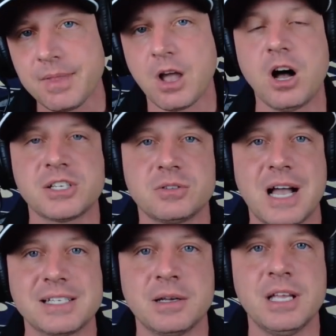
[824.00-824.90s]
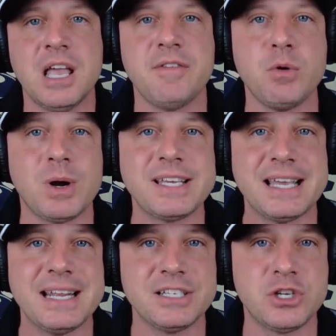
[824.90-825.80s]
Also, guys, if you want to
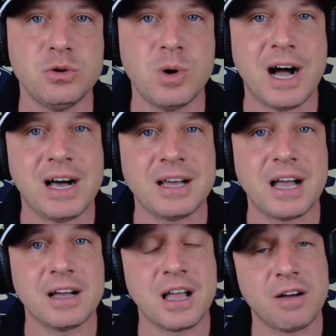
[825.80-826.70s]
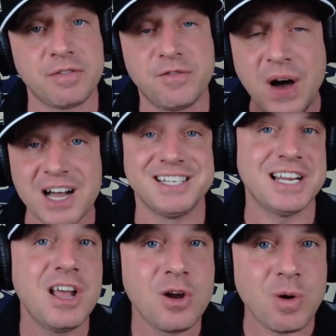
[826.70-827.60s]
get into a, a, a fund,